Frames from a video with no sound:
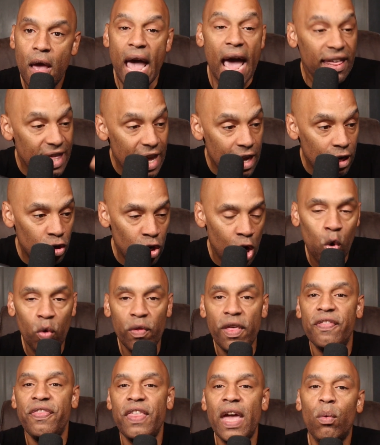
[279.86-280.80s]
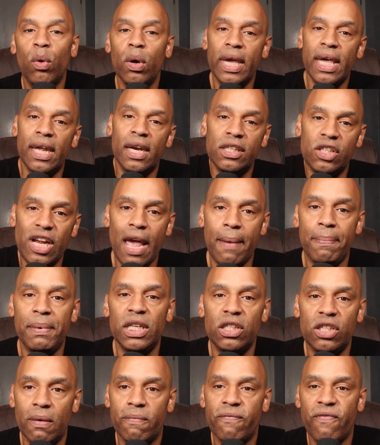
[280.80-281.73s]
and they know that they will get a
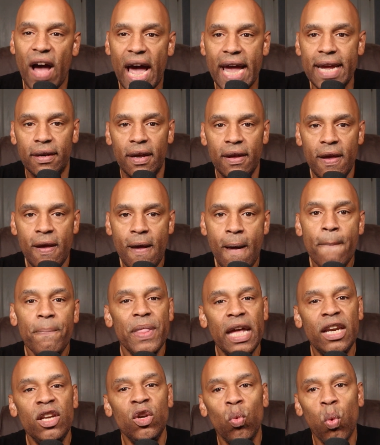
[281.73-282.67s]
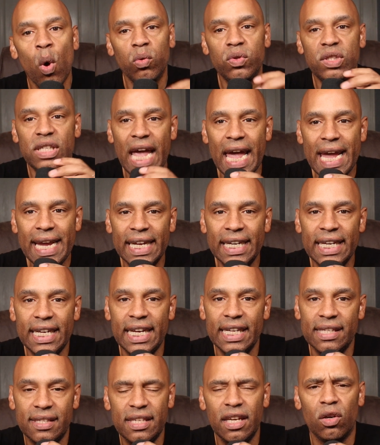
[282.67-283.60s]
championship fight, and you won't take into
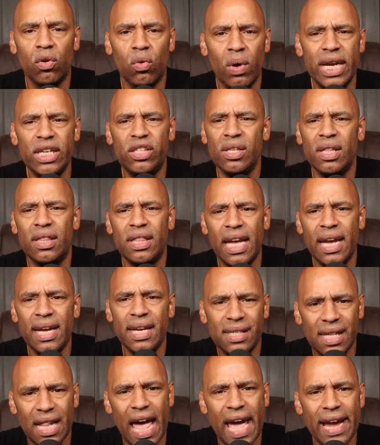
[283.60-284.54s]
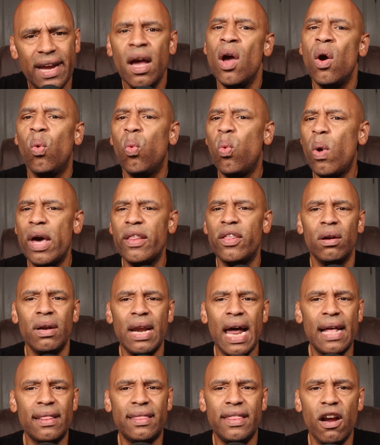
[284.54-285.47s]
consideration things like whether or
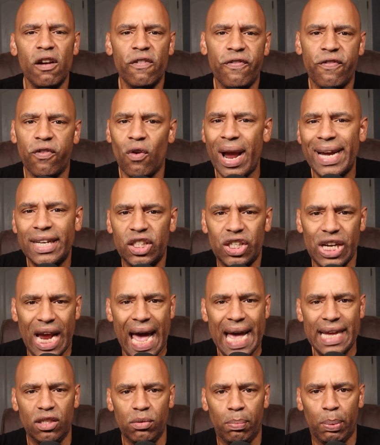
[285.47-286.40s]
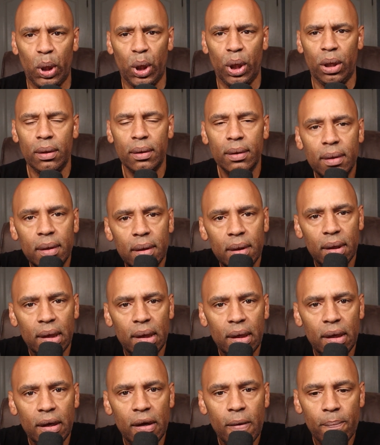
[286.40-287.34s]
not they're franchisable,
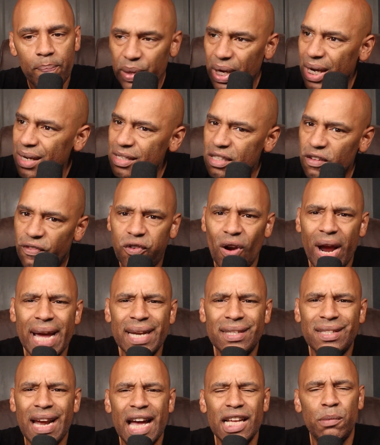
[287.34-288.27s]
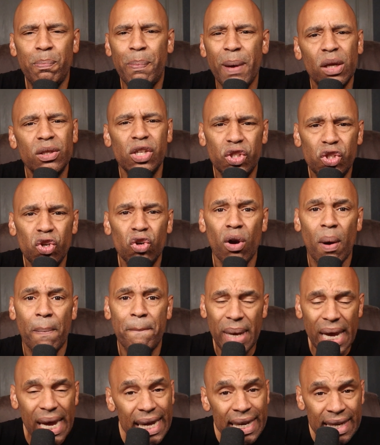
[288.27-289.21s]
because the franchise belt is your
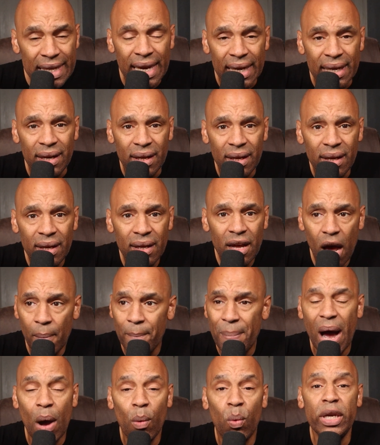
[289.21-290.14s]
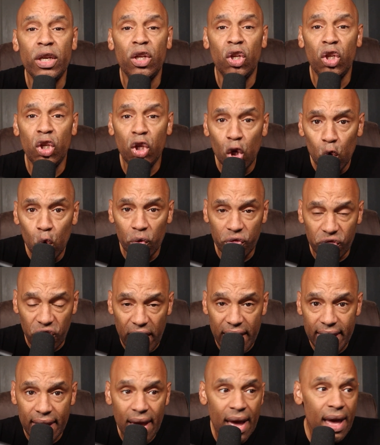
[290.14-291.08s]
opinion about what you
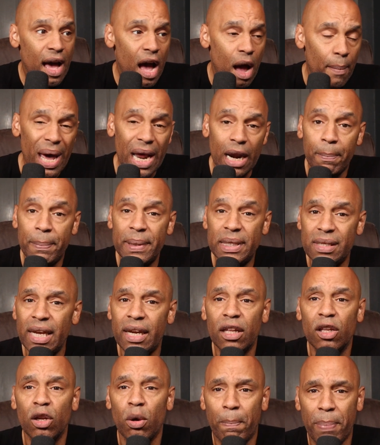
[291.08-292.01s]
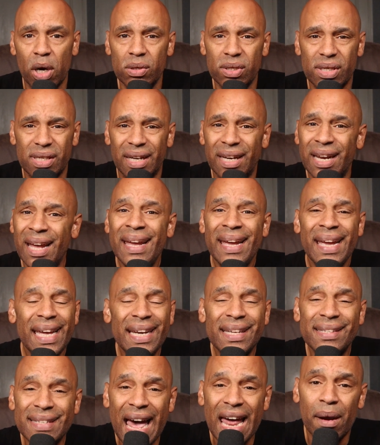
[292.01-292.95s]
think about a particular person.
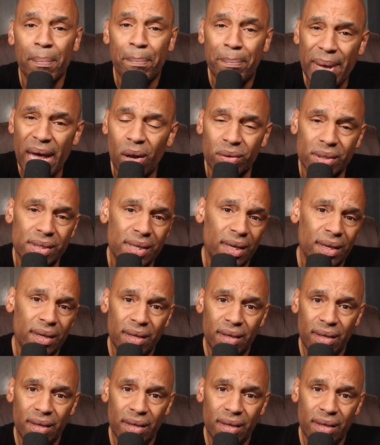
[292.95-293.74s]
It is not a belt.